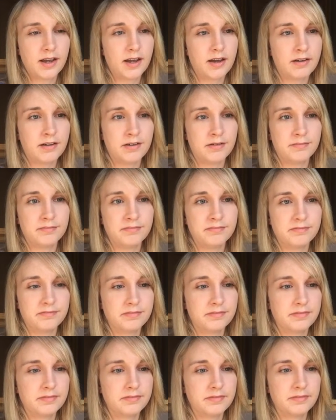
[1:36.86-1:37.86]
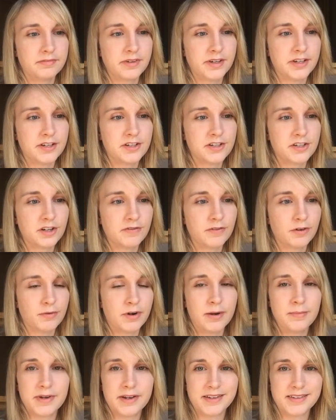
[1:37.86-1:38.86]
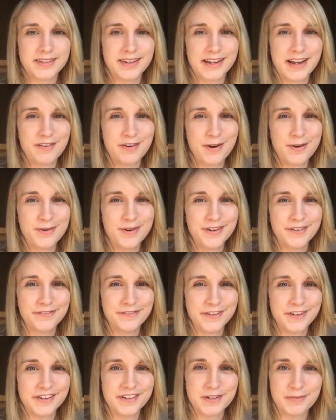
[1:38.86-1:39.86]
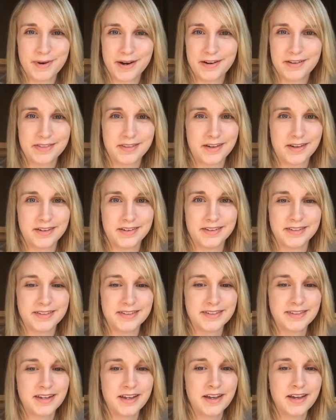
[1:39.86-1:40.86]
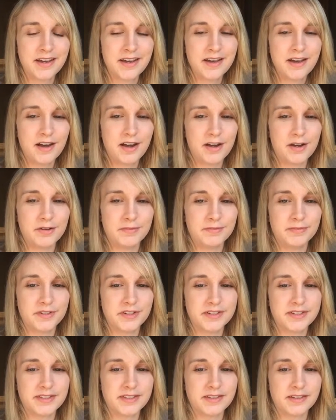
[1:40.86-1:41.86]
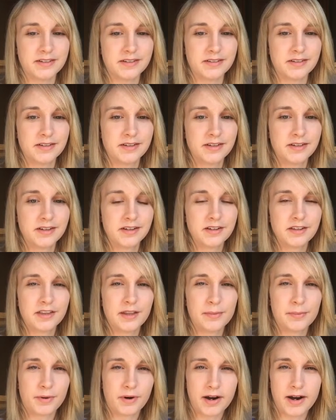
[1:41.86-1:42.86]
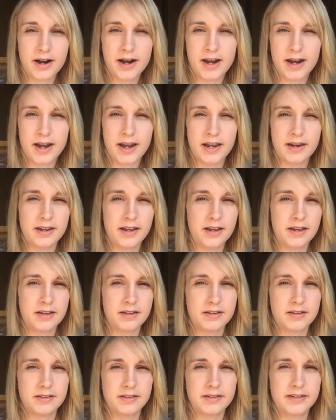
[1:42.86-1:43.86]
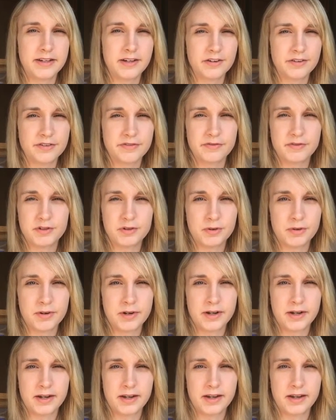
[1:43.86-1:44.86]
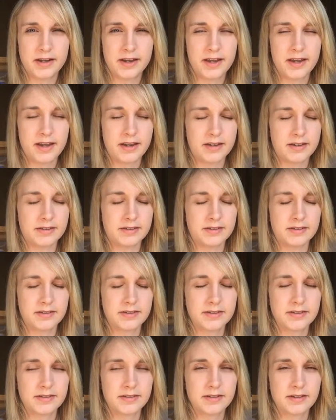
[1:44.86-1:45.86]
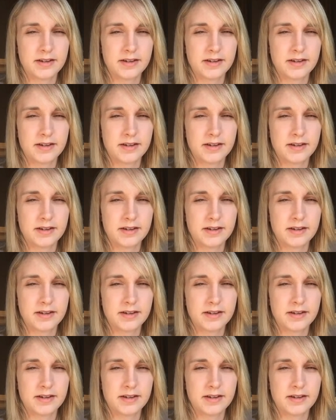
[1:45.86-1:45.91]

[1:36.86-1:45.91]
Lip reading: it's just overwhelming seeing everyone finish a marathon. It's just the pride and the tears of joy and